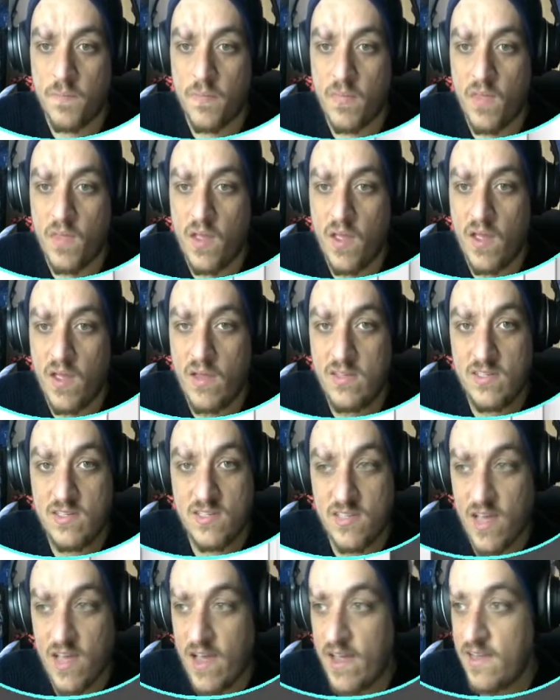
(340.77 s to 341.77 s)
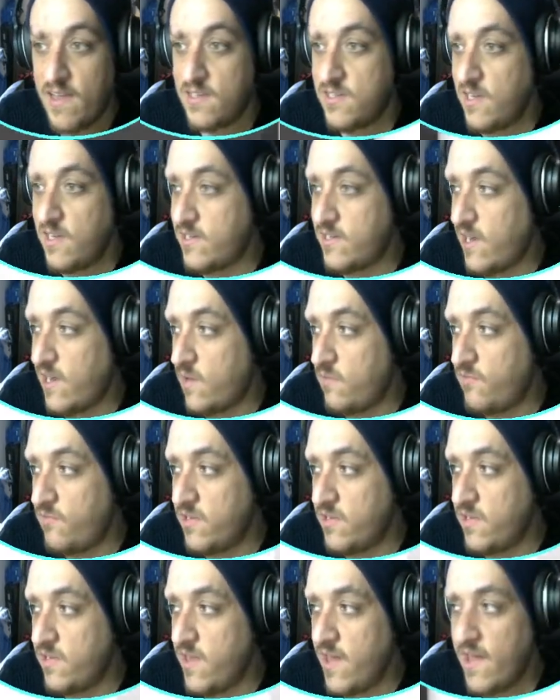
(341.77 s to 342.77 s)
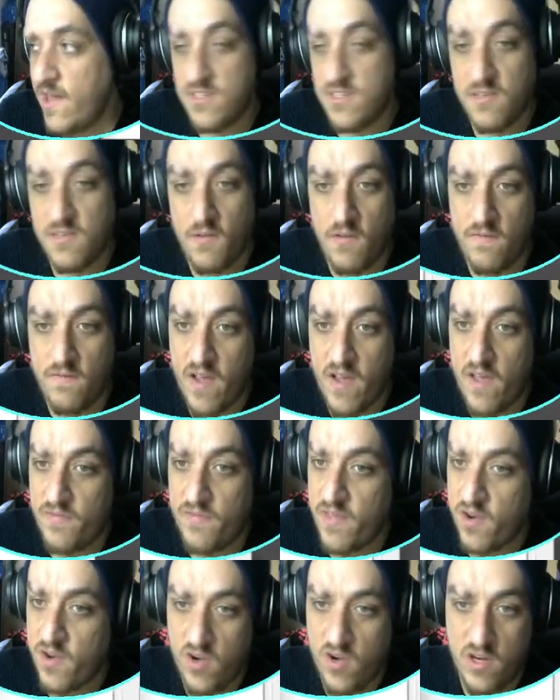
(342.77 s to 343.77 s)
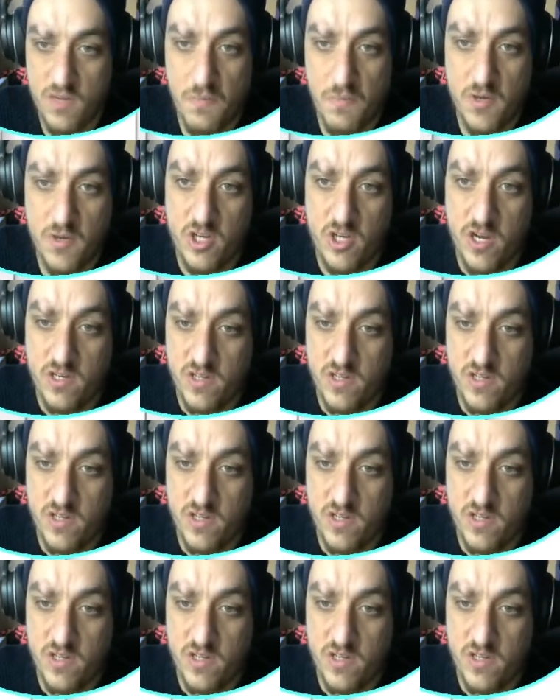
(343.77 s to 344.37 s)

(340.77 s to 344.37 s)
And size is how it's written there, 75. That don't need to change that.